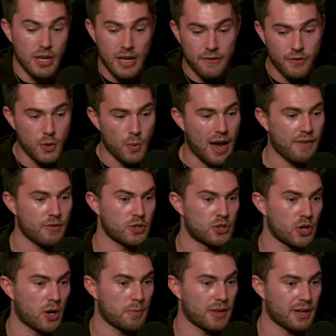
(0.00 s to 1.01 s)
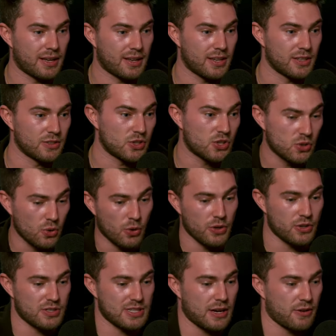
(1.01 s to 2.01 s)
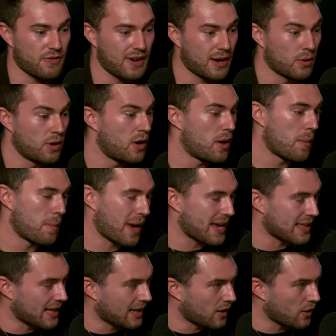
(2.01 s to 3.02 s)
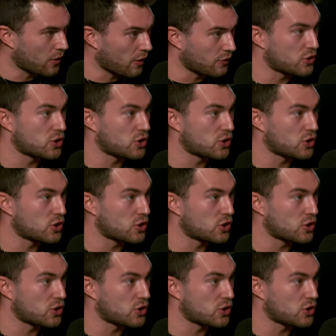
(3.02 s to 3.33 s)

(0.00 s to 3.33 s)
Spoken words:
if you have a job that can sort yourself out, pay that loan off